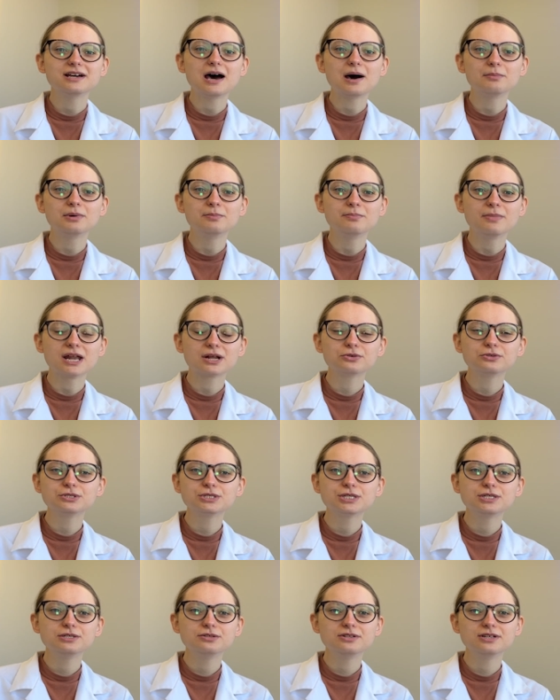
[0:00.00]
I'm a medical
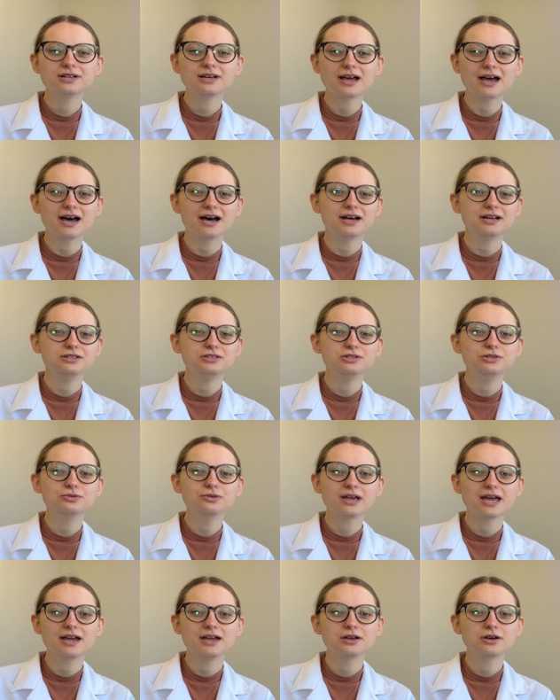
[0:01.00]
student at
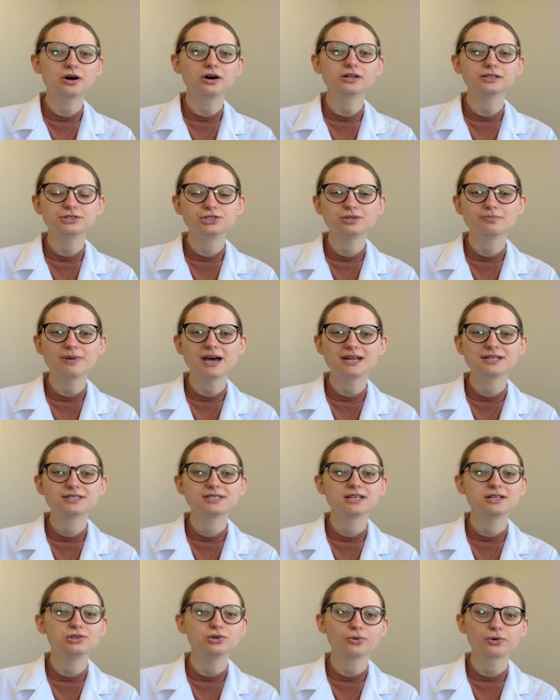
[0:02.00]
UK College of
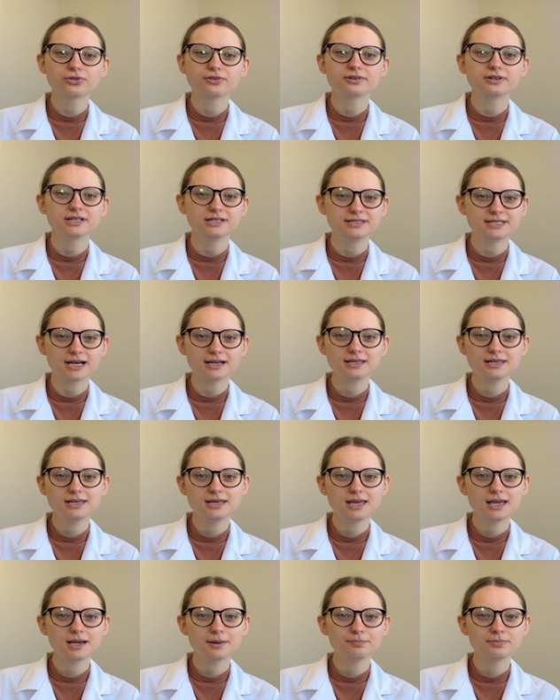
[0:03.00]
Medicine Northern Kentucky
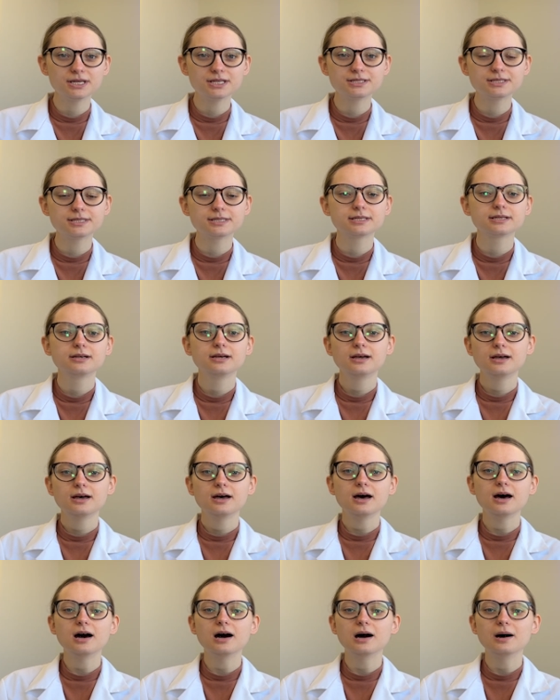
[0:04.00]
campus.
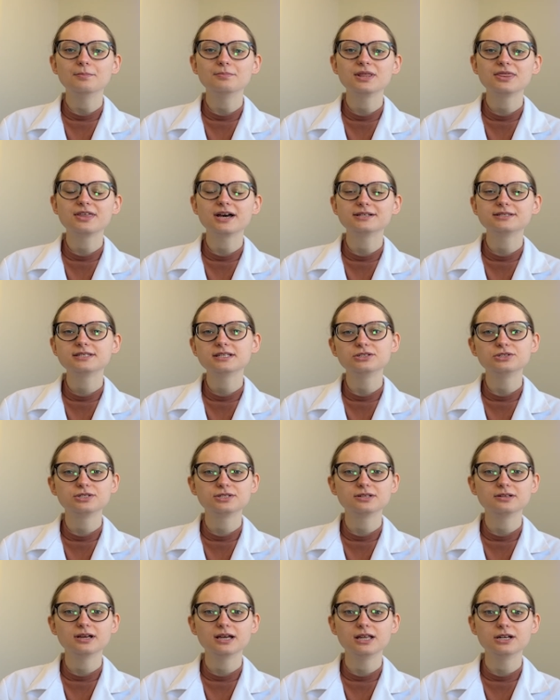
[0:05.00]
Um, that's in,
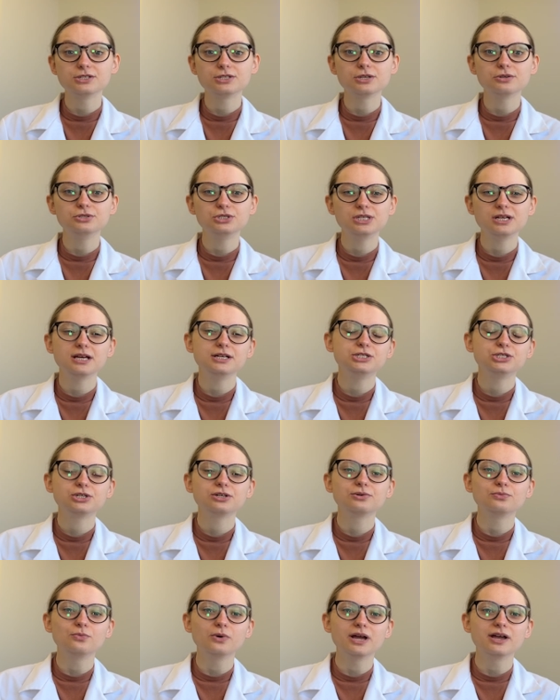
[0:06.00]
in
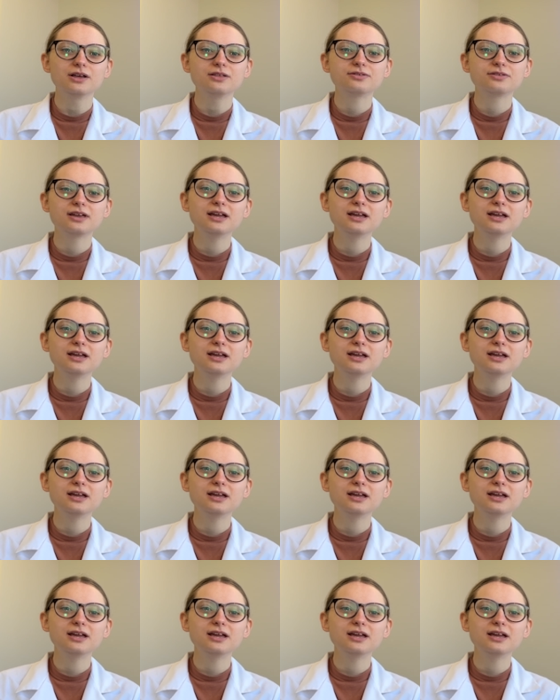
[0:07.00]
association with